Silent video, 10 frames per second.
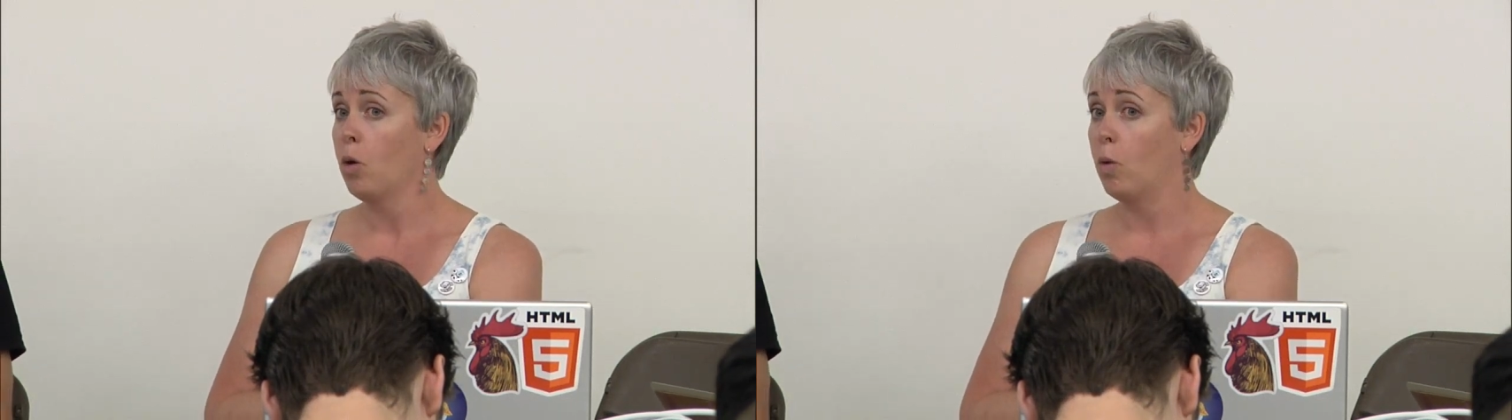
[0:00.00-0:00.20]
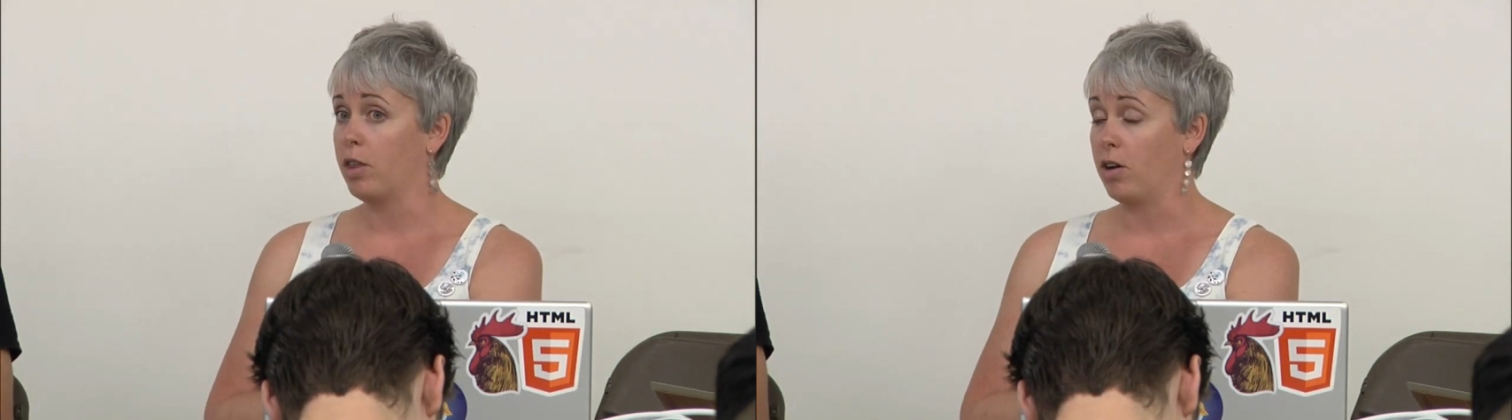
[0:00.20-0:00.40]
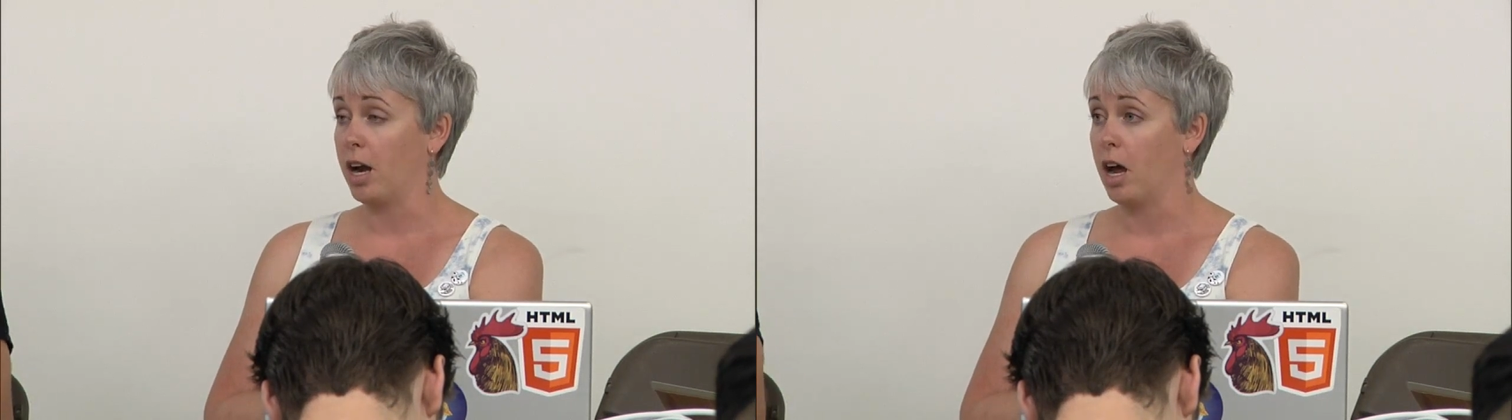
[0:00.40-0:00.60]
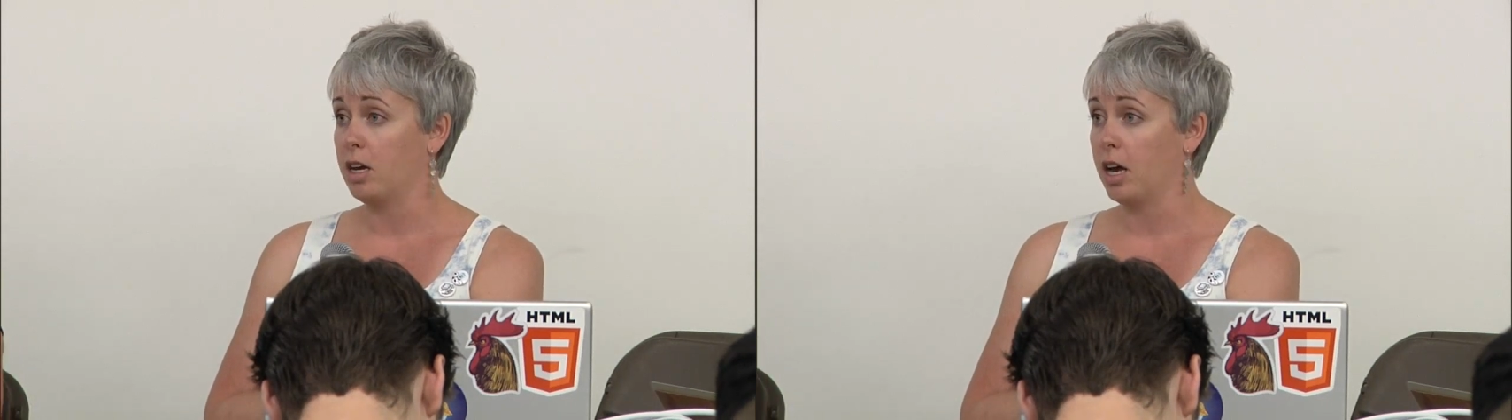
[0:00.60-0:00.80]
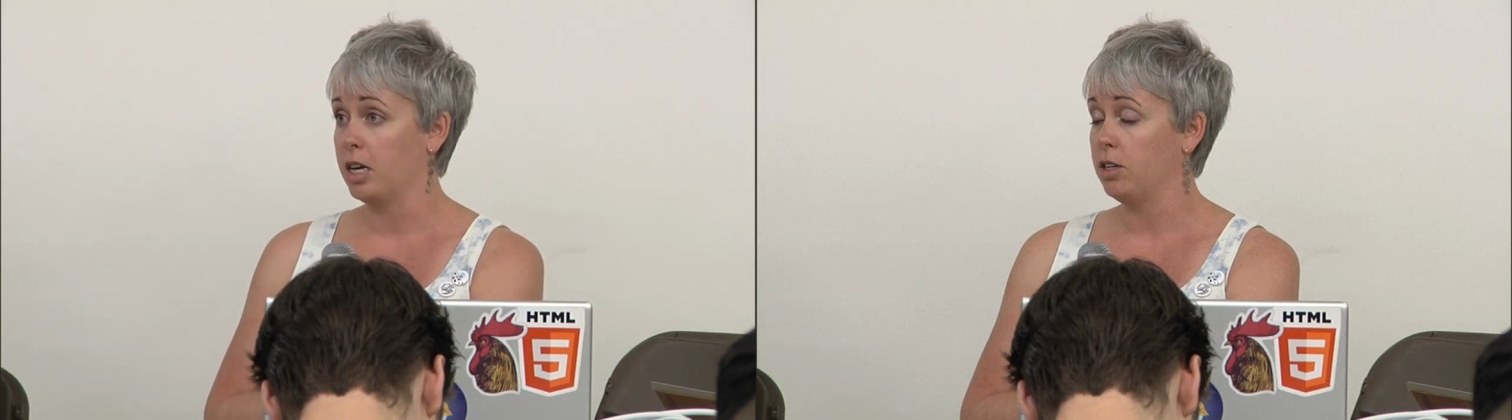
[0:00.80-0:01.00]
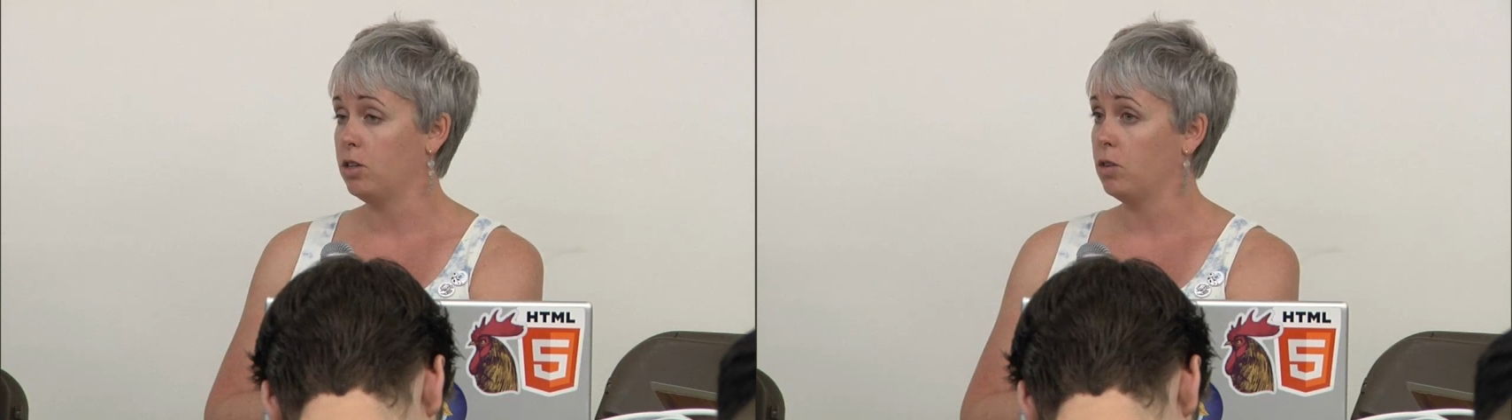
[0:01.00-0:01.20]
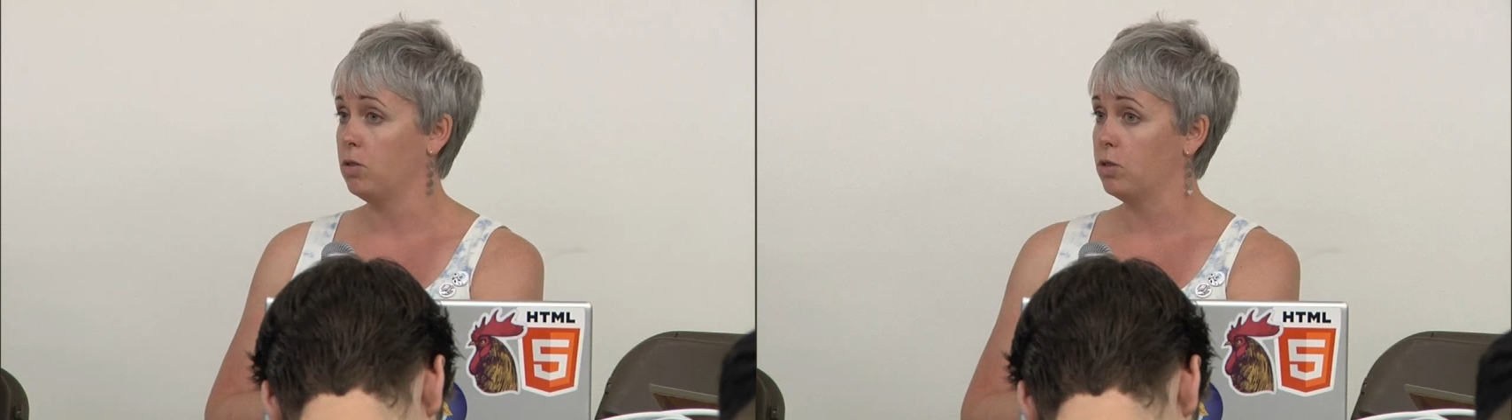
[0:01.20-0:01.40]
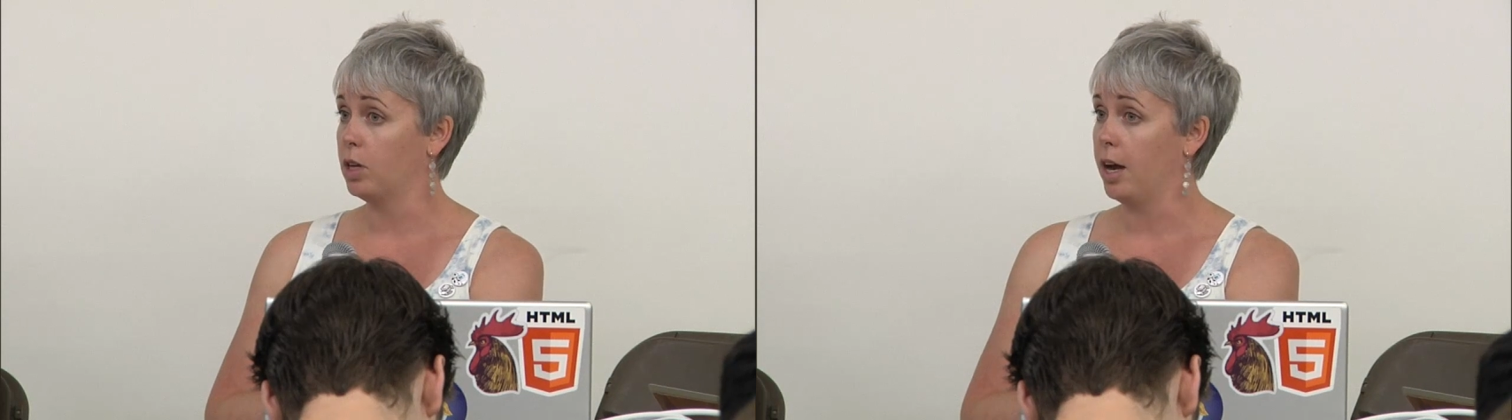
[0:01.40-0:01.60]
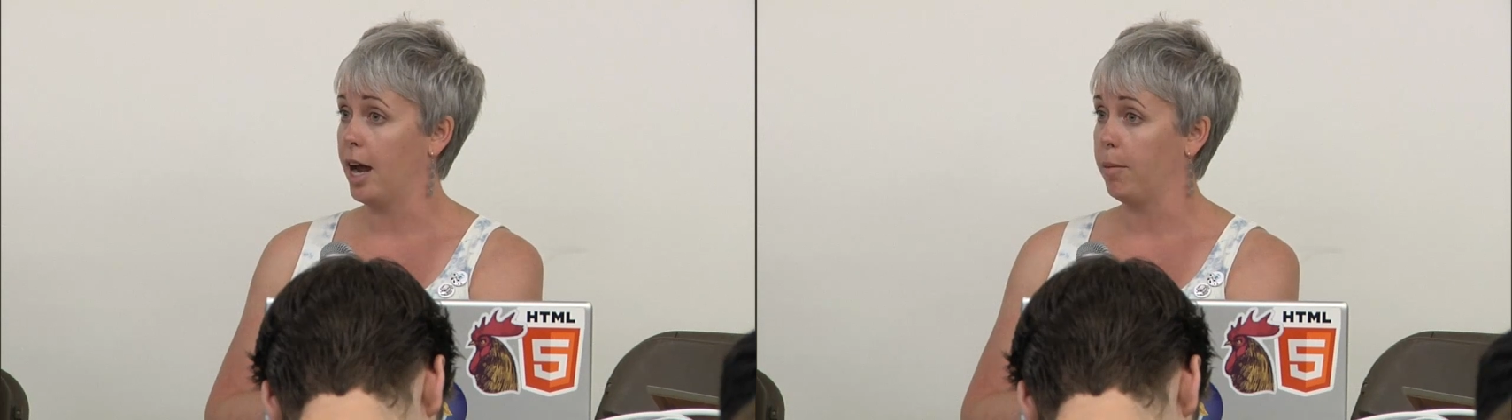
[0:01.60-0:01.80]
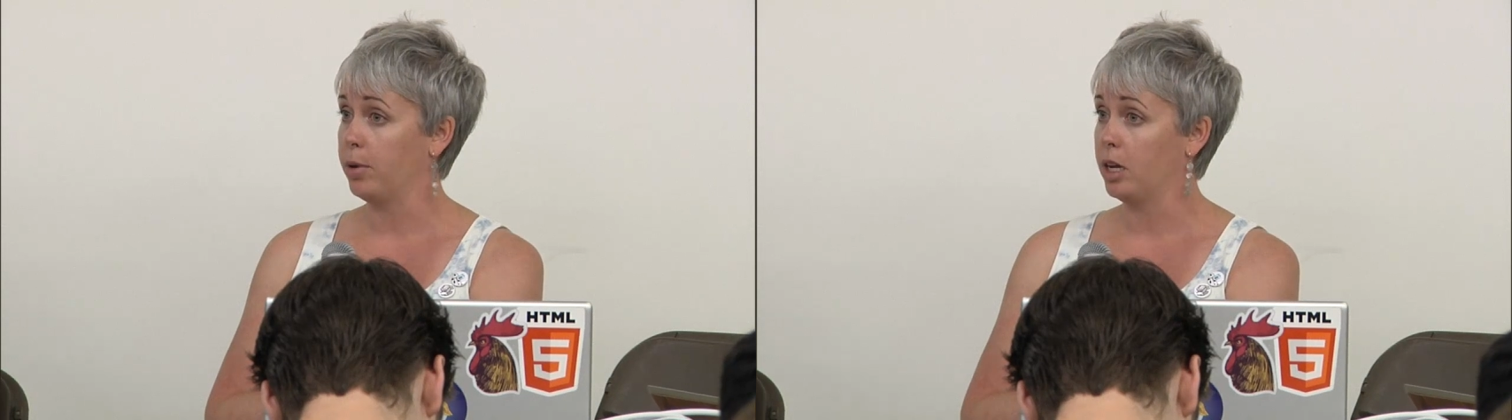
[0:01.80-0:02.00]
whether or not I need to use an
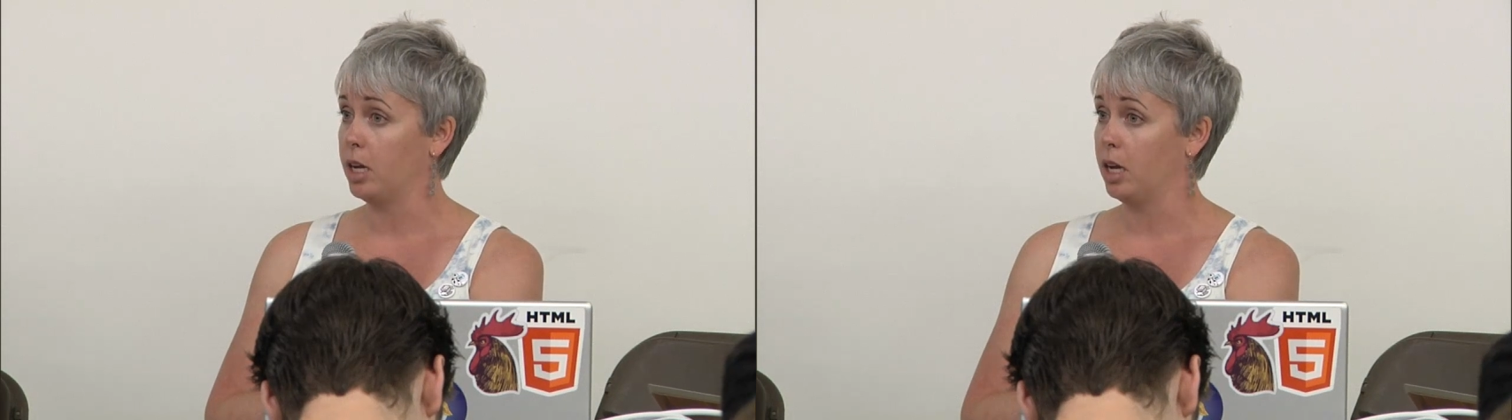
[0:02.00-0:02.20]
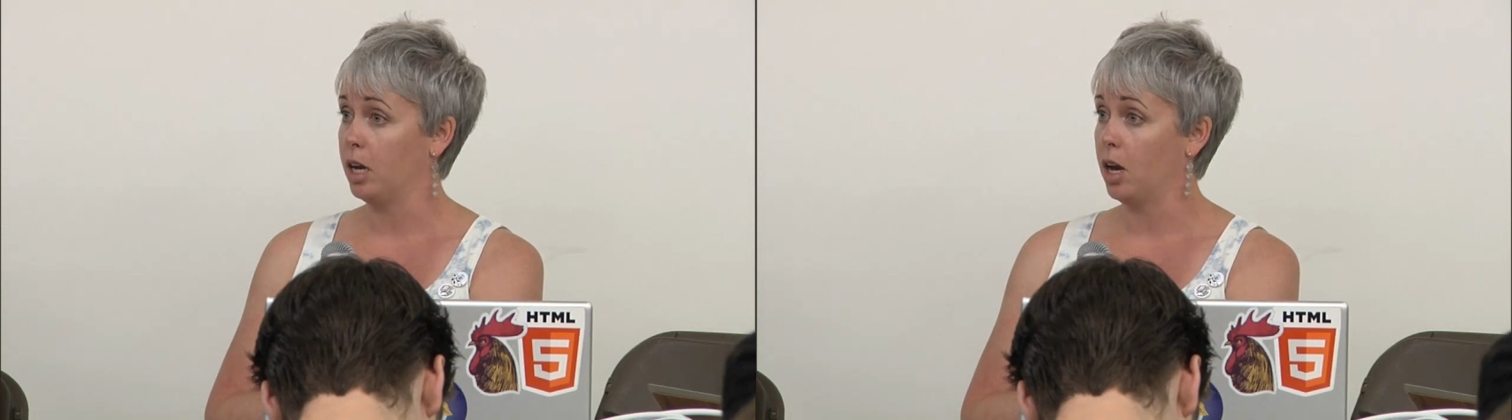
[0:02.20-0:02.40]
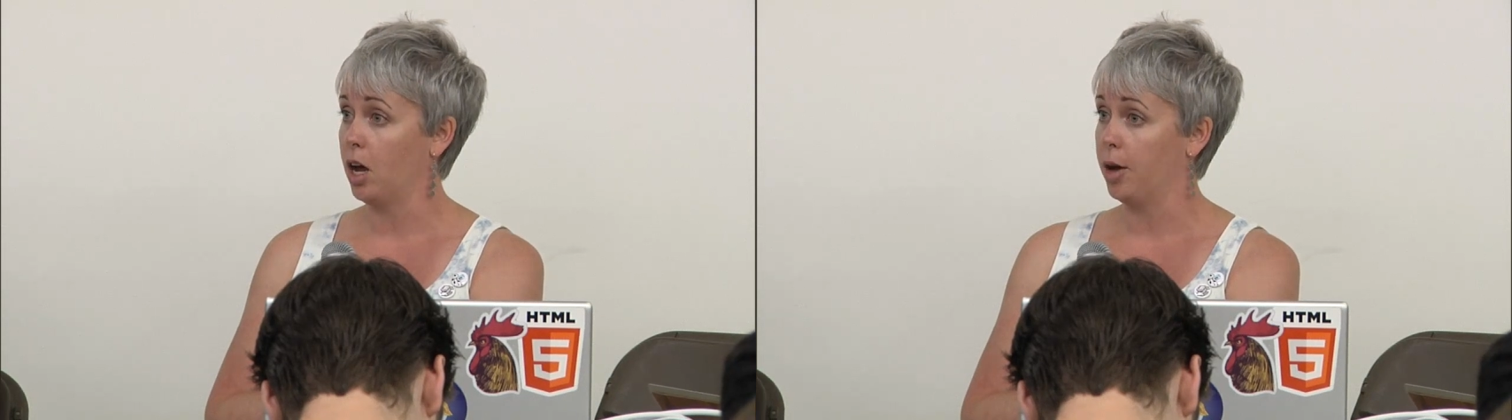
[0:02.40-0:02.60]
app in,